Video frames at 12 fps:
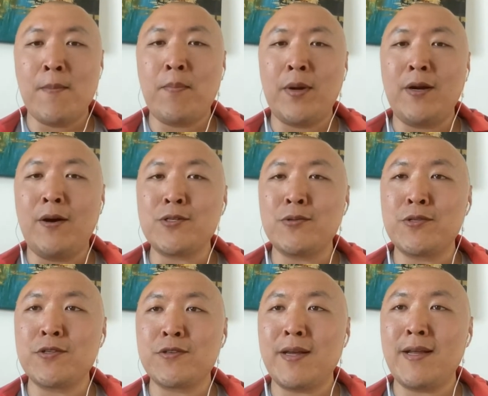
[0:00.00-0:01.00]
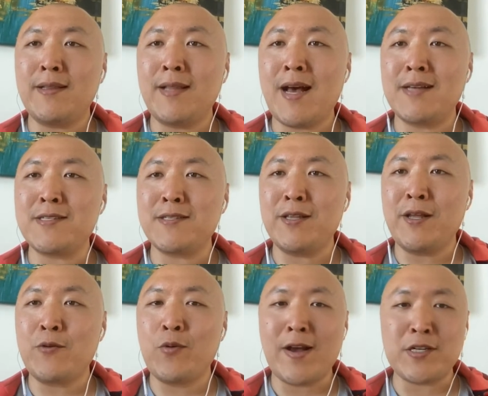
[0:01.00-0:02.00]
But also just lastly,
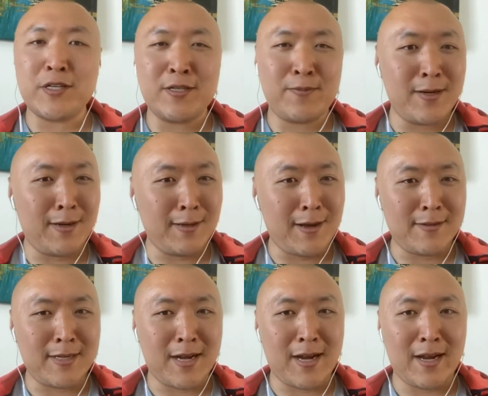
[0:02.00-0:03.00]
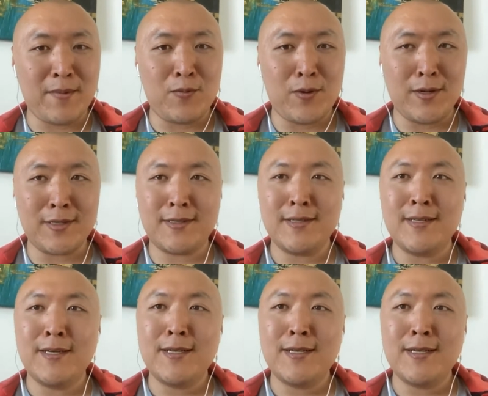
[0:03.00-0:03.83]
like we've actually spent a lot of time and work